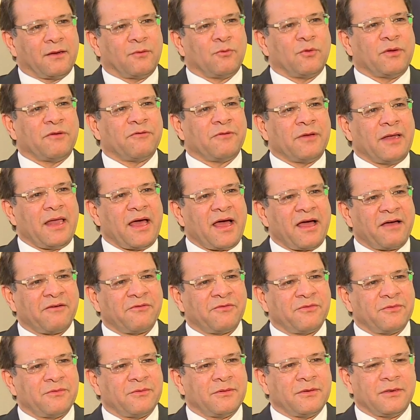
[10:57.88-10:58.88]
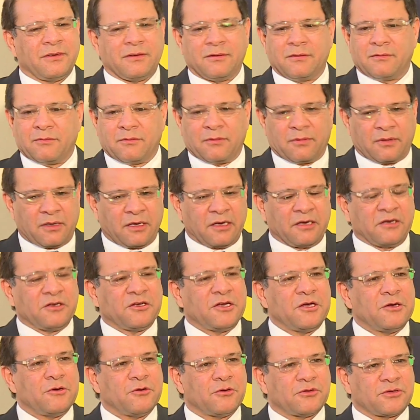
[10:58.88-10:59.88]
we will have
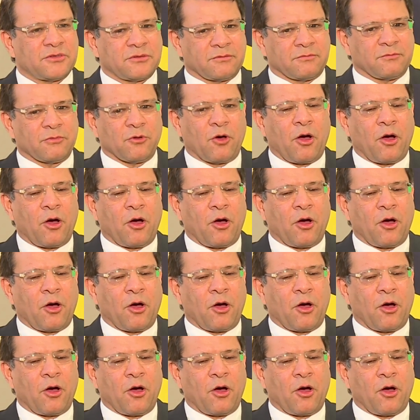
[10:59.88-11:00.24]
continuous